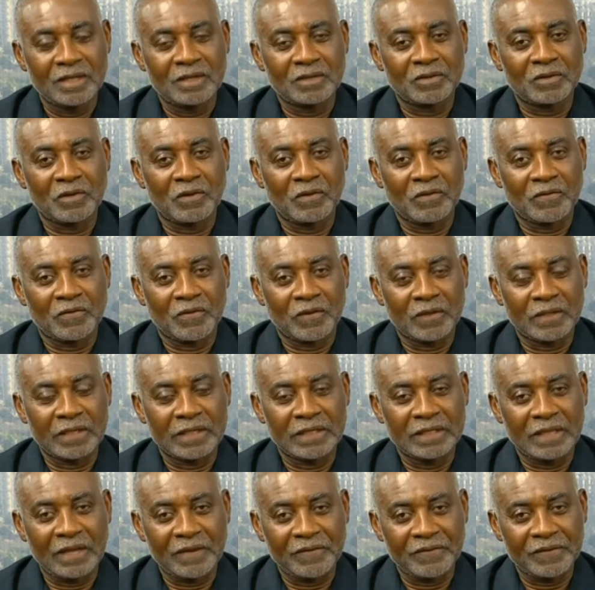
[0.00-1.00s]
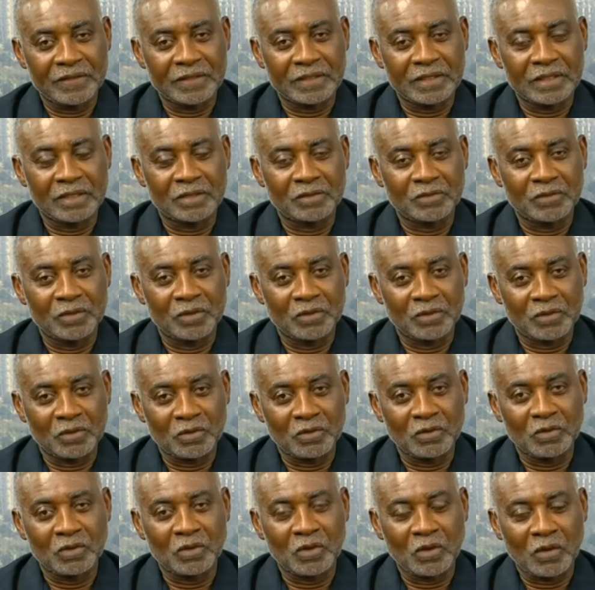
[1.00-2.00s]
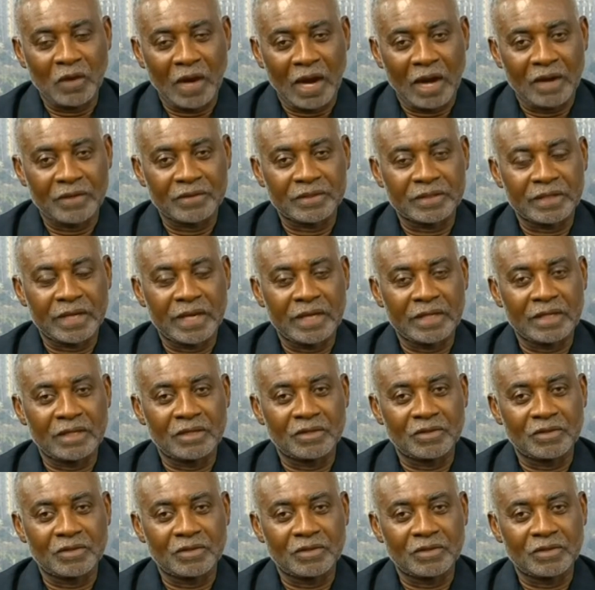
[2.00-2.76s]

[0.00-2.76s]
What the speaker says: So for the deficits, we do go outside